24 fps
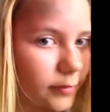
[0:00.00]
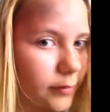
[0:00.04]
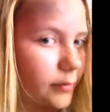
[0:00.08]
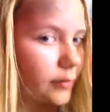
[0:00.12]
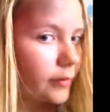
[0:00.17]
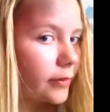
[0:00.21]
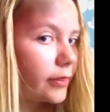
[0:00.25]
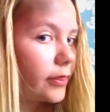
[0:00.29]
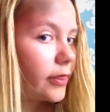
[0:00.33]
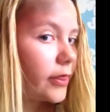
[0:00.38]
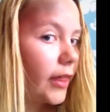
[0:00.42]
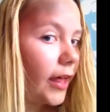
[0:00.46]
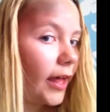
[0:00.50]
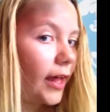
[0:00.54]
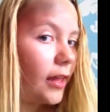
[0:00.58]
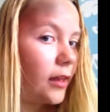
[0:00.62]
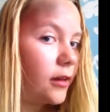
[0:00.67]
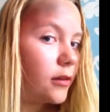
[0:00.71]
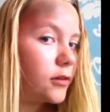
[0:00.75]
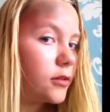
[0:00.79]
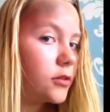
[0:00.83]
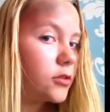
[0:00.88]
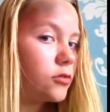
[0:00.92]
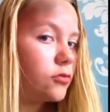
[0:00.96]
And that
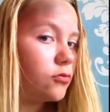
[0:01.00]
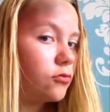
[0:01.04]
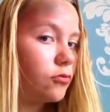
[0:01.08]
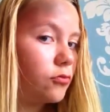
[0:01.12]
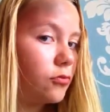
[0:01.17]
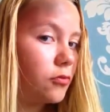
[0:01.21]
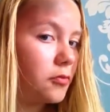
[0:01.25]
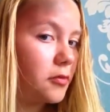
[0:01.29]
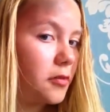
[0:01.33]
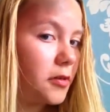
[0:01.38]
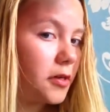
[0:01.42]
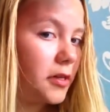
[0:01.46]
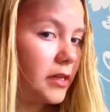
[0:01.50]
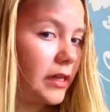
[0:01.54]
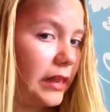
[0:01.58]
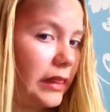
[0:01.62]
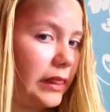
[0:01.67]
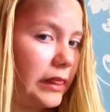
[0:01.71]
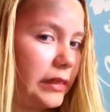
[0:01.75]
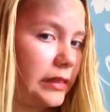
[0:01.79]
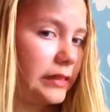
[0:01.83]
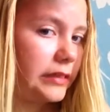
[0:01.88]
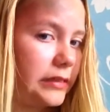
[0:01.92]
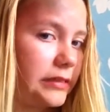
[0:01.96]
looks
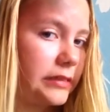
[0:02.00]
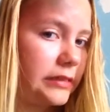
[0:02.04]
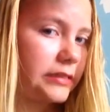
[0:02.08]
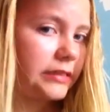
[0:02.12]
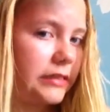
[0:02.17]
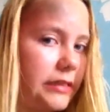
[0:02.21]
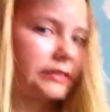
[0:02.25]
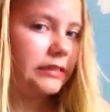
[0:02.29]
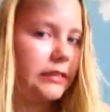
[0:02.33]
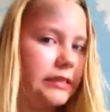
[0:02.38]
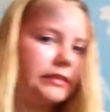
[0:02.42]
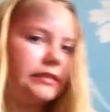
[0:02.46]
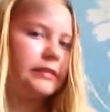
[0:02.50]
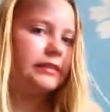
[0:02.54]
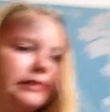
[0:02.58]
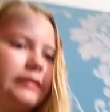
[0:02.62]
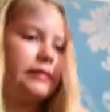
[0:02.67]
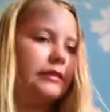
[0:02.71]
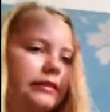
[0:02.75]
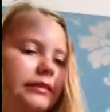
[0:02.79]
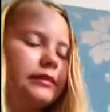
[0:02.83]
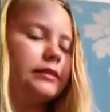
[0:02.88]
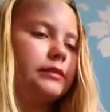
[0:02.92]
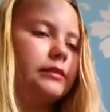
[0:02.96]
really
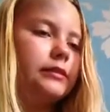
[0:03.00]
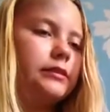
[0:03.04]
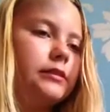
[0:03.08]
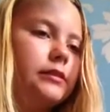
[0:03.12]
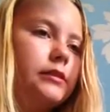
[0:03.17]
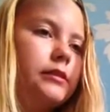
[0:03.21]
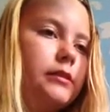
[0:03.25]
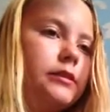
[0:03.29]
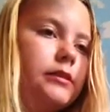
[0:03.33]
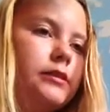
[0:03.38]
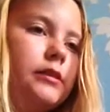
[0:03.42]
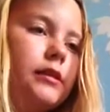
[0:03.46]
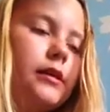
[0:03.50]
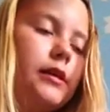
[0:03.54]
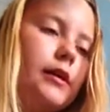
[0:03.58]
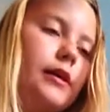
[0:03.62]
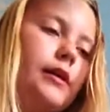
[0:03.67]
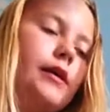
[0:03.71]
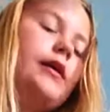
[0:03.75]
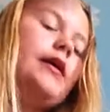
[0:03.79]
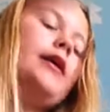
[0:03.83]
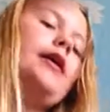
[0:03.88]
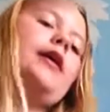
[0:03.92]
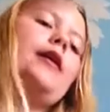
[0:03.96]
nasty.
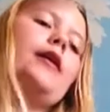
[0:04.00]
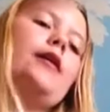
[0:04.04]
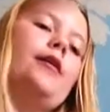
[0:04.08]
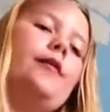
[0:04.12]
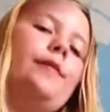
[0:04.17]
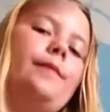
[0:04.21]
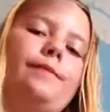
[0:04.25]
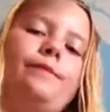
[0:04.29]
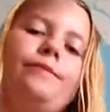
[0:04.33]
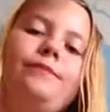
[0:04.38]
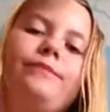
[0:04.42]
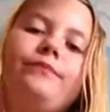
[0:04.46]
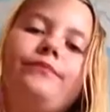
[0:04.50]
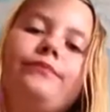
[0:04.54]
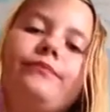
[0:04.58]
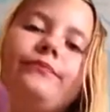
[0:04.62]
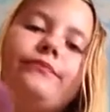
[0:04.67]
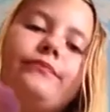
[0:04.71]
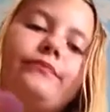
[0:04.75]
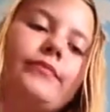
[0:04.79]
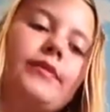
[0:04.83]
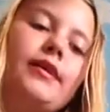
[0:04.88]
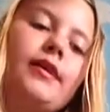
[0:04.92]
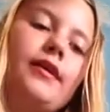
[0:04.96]

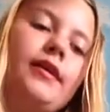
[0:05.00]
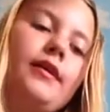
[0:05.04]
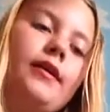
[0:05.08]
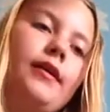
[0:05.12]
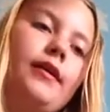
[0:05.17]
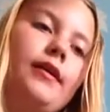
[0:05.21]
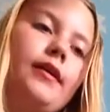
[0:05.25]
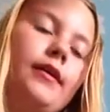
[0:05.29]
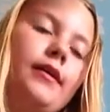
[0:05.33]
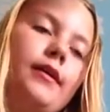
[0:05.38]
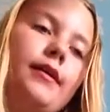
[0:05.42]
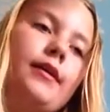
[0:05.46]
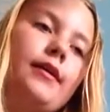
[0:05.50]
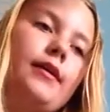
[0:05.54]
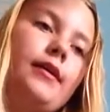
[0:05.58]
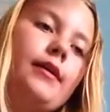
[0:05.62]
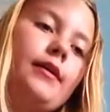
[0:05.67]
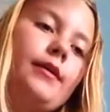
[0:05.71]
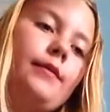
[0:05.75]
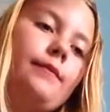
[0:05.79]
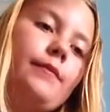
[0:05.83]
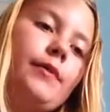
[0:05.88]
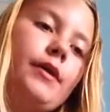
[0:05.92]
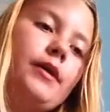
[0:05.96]

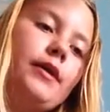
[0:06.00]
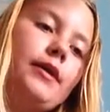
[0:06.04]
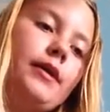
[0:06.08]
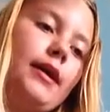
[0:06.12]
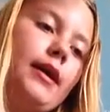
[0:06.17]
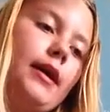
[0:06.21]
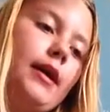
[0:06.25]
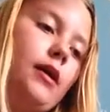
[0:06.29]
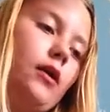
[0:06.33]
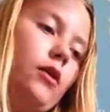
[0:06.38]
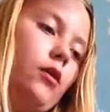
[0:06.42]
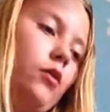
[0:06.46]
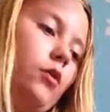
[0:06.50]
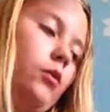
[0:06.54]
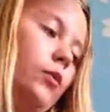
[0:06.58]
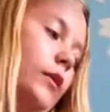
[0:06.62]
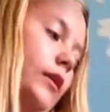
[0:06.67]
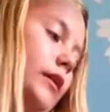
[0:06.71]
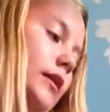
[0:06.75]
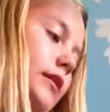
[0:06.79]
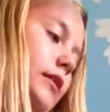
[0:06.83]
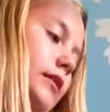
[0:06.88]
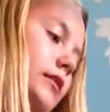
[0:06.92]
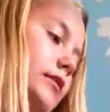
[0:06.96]
But now
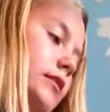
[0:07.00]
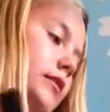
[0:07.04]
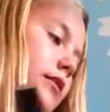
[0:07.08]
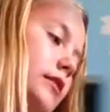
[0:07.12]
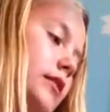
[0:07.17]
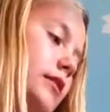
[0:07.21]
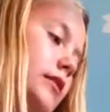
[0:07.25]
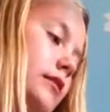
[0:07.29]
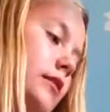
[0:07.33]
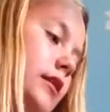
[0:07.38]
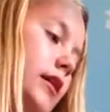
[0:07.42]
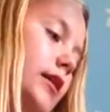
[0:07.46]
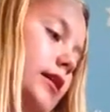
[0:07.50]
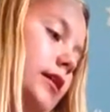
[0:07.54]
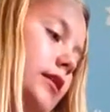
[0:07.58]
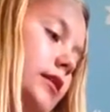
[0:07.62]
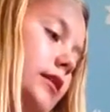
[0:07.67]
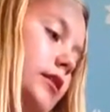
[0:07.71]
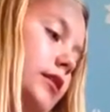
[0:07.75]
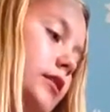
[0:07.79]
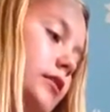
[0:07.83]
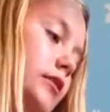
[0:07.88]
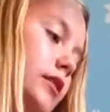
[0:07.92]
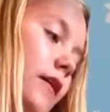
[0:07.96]
we need to like
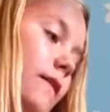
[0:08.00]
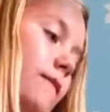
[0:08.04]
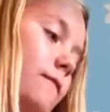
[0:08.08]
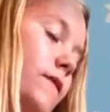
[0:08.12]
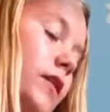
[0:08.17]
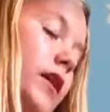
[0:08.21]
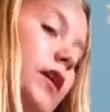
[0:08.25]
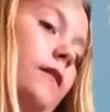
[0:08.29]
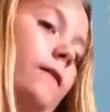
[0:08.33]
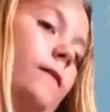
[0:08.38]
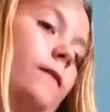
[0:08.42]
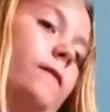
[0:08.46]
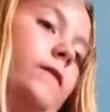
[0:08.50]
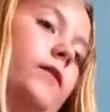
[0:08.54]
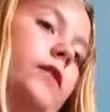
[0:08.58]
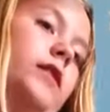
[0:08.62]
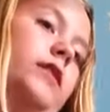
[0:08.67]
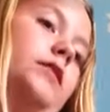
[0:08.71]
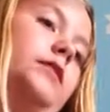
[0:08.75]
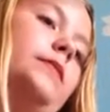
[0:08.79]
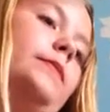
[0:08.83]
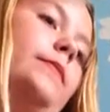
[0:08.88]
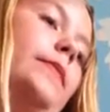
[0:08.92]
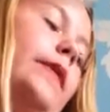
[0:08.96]
use our finger for this